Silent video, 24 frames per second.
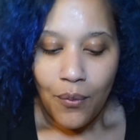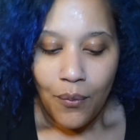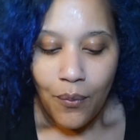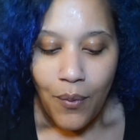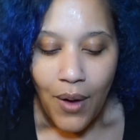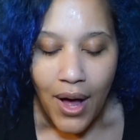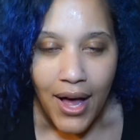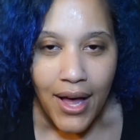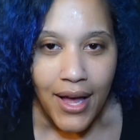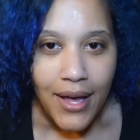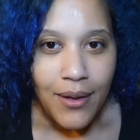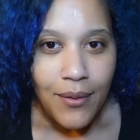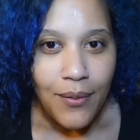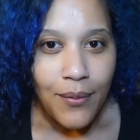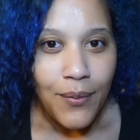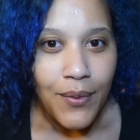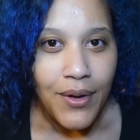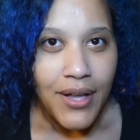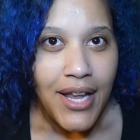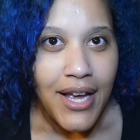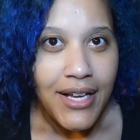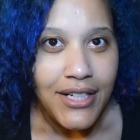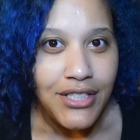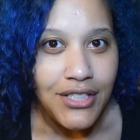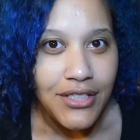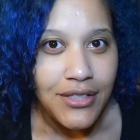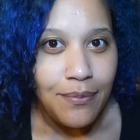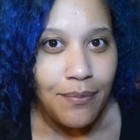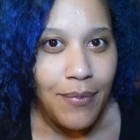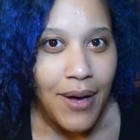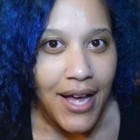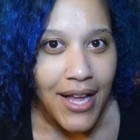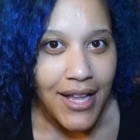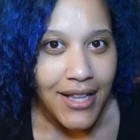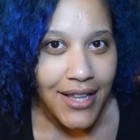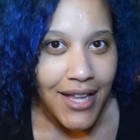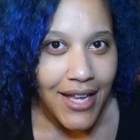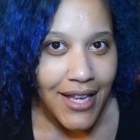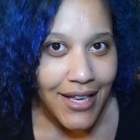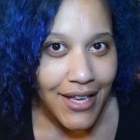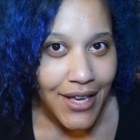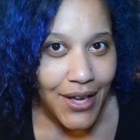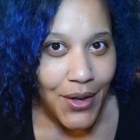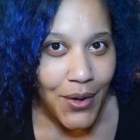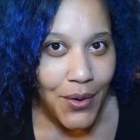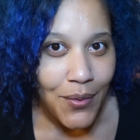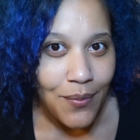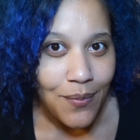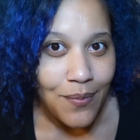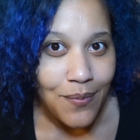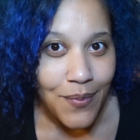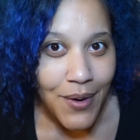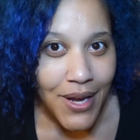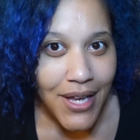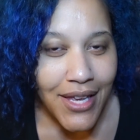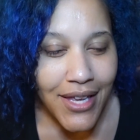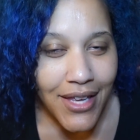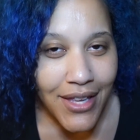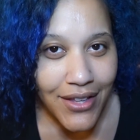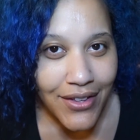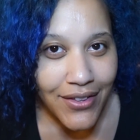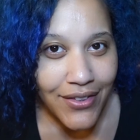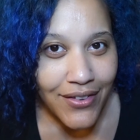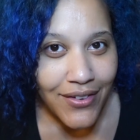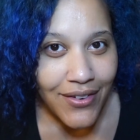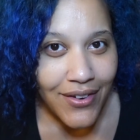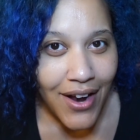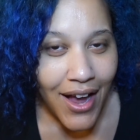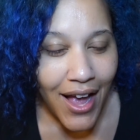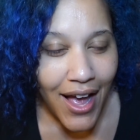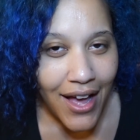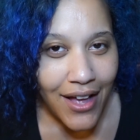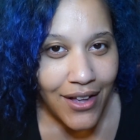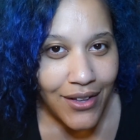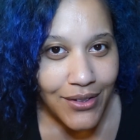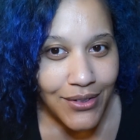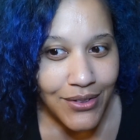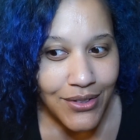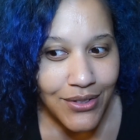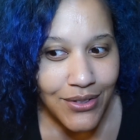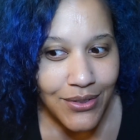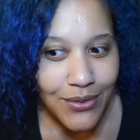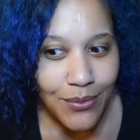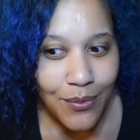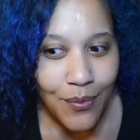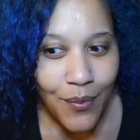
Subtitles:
why would I just buy like a regular house?